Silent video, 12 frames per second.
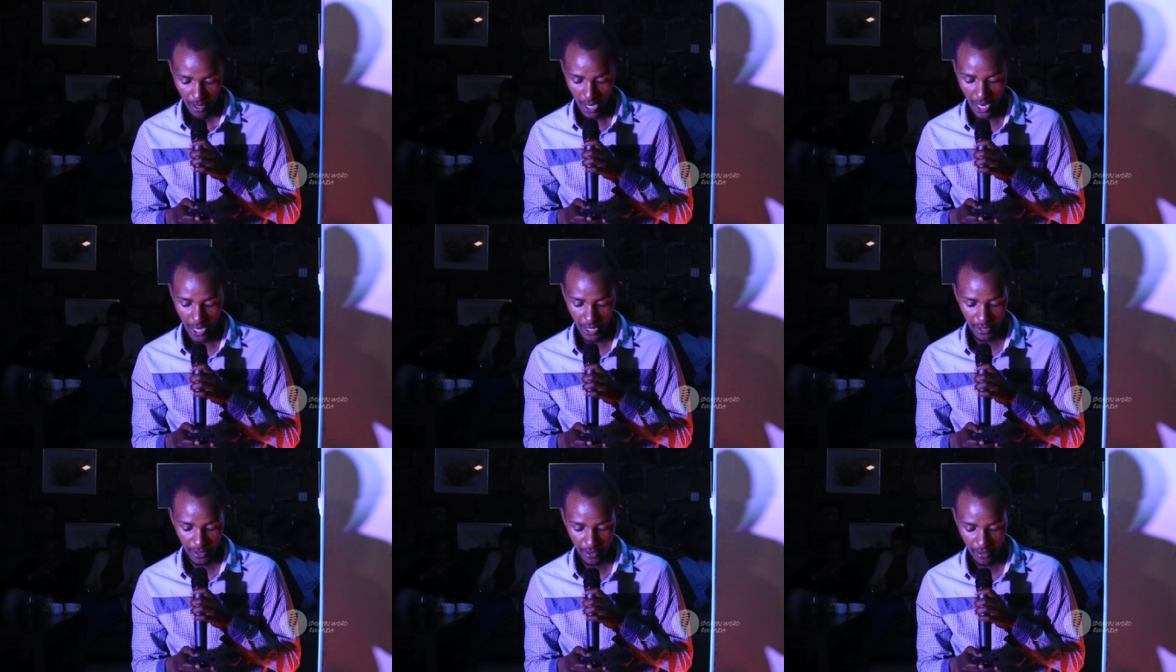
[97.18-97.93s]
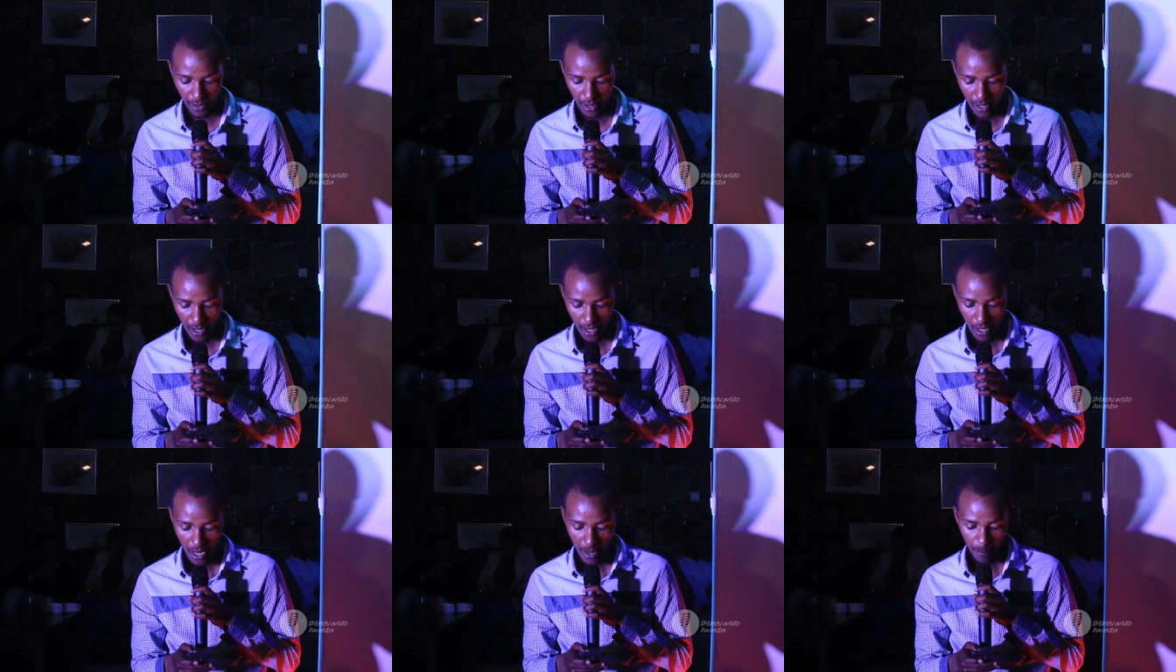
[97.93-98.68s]
I
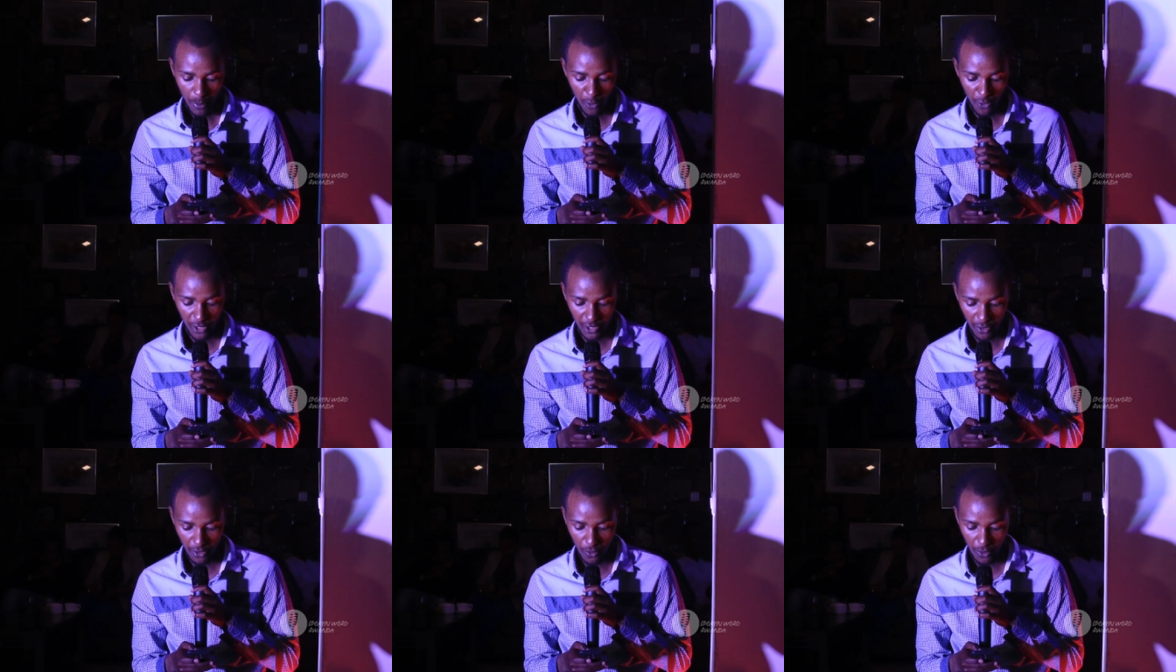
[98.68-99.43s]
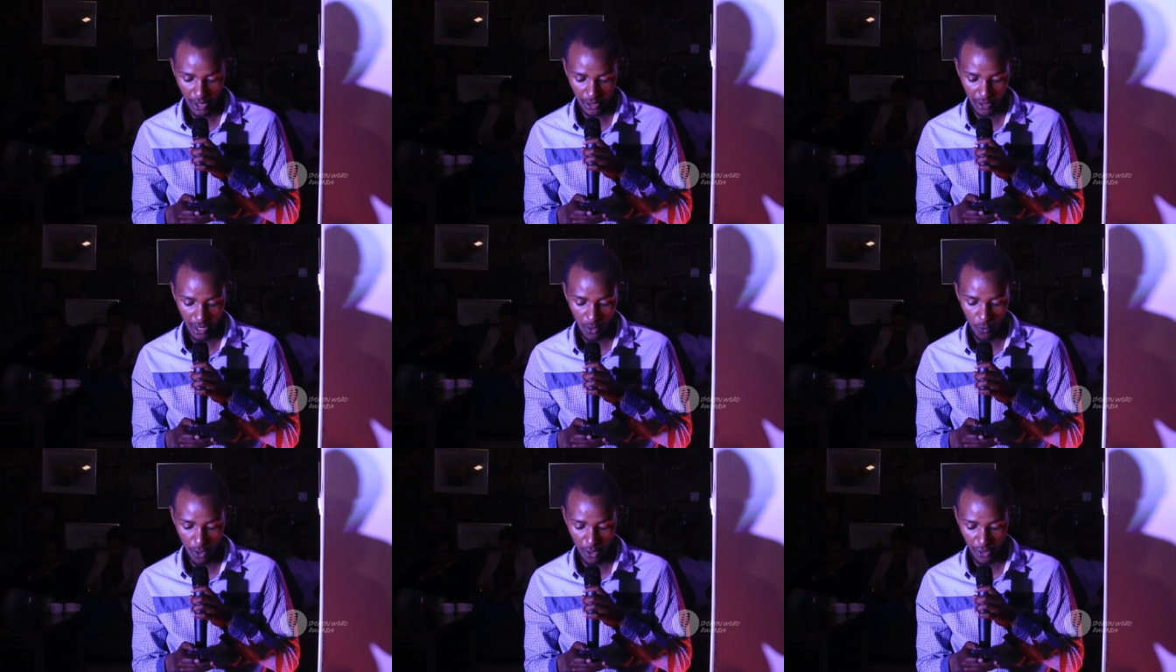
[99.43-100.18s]
powerlessly look at how
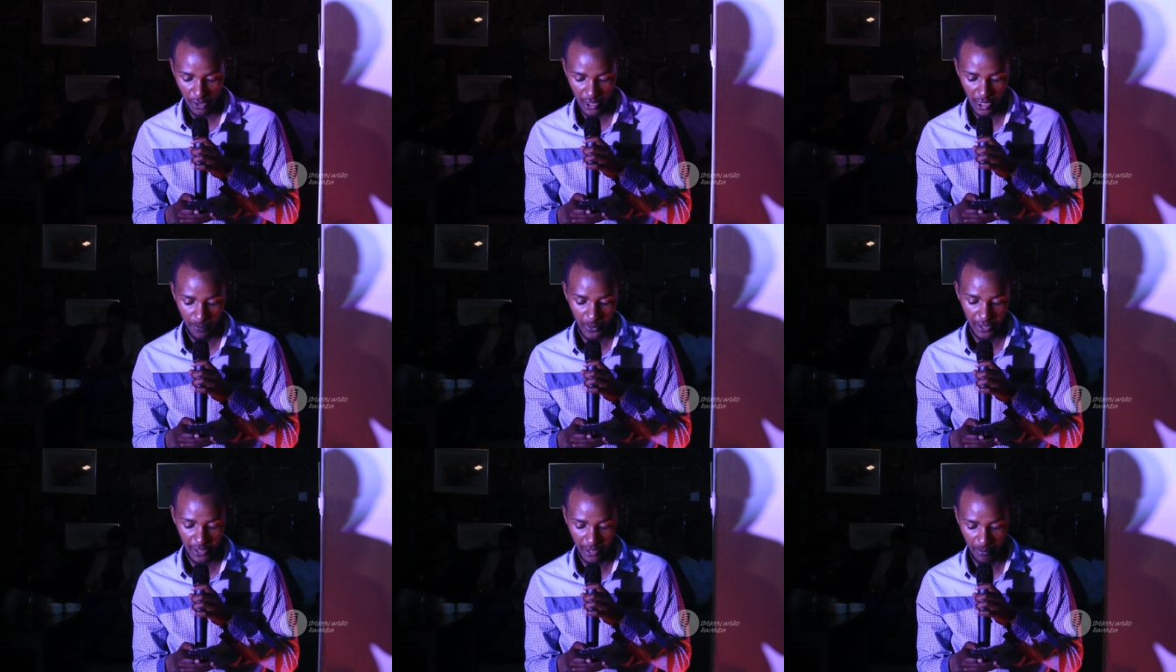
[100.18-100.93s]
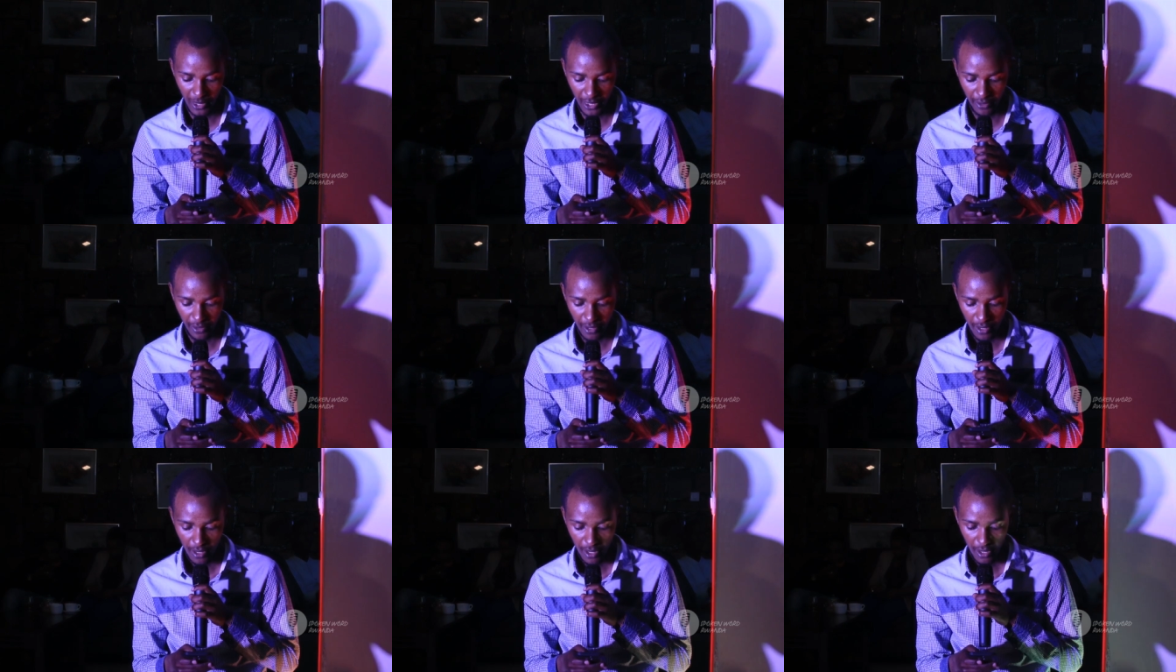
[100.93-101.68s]
wars keep eating men,
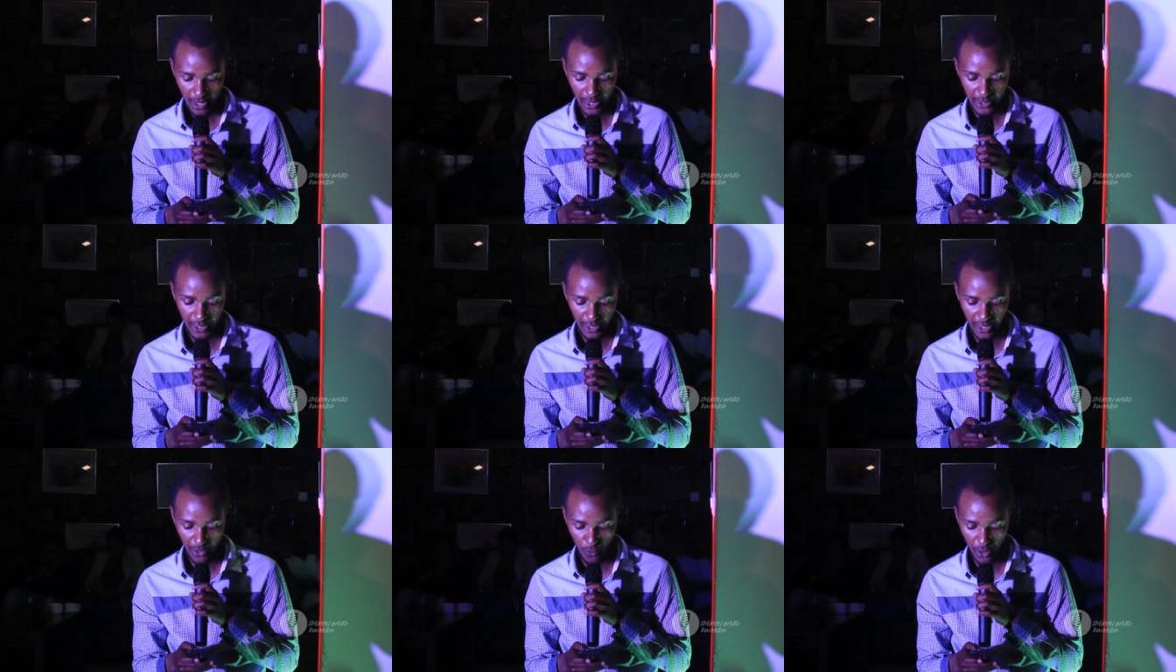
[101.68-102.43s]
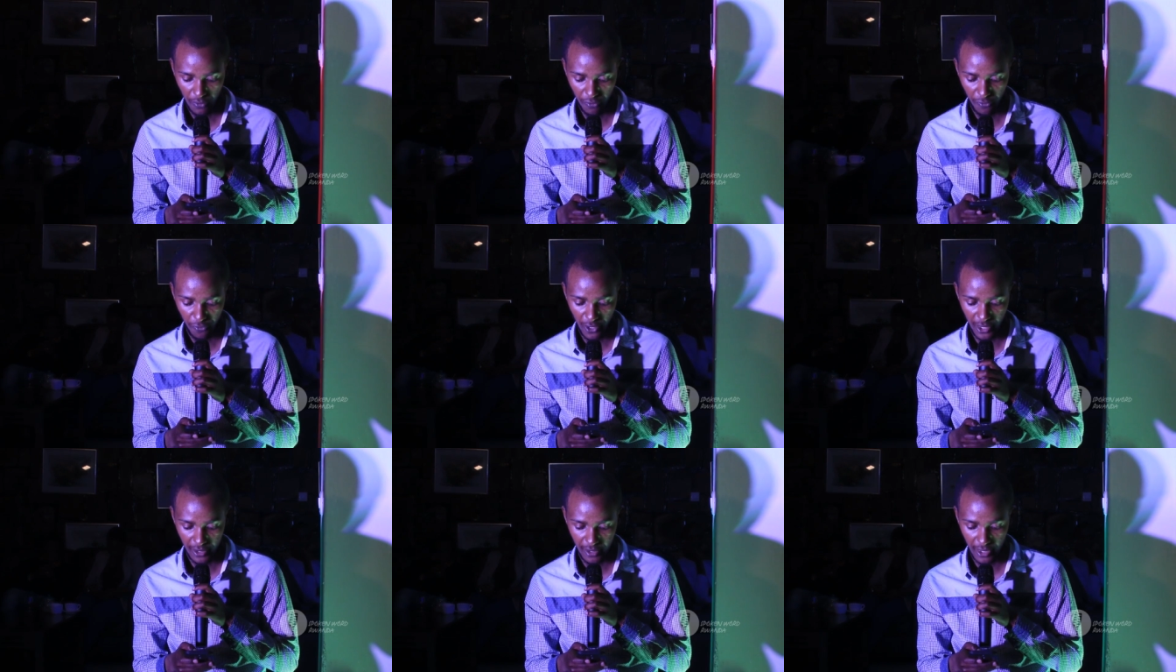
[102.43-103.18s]
like chicken wait for
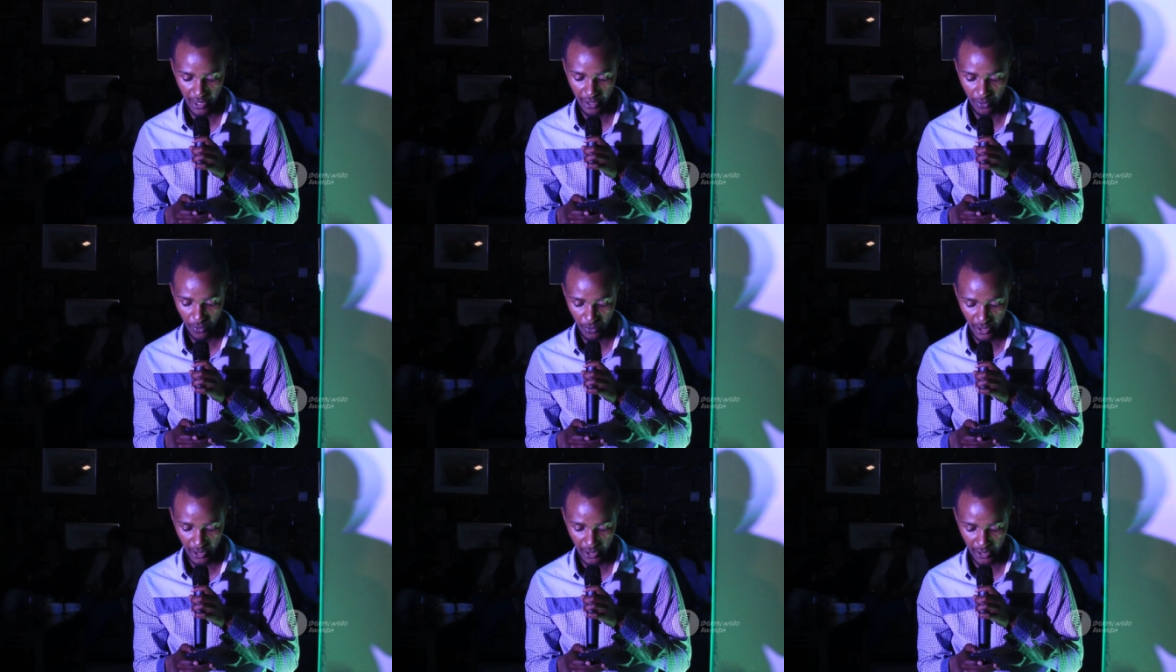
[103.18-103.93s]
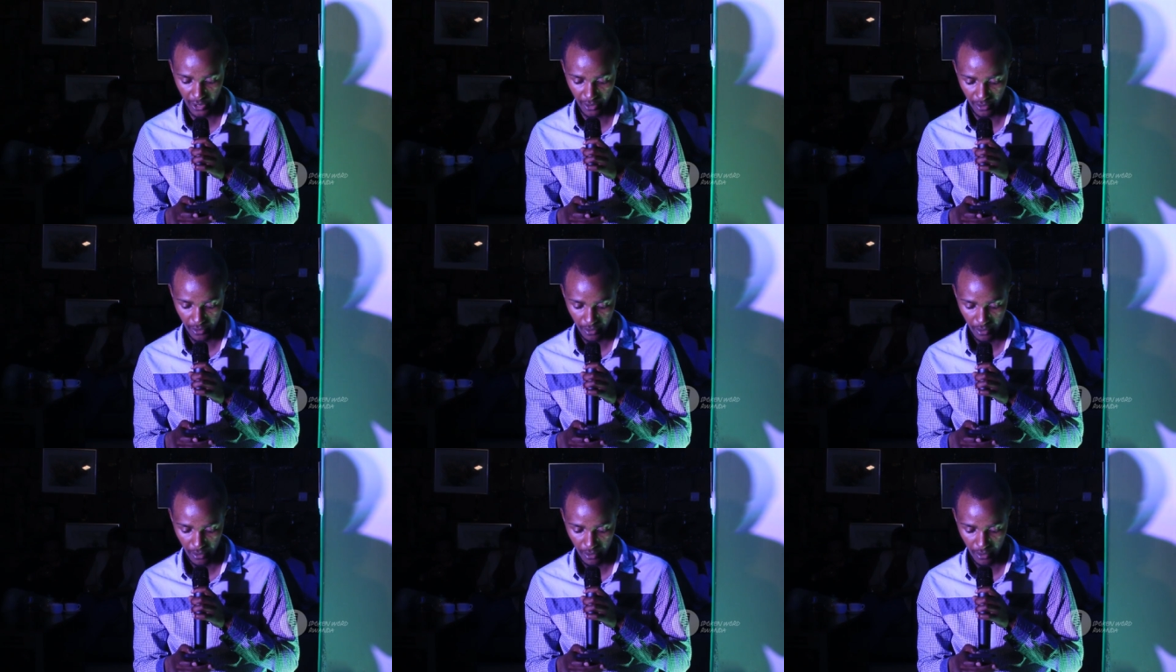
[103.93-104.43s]
friends taken to the kitchen,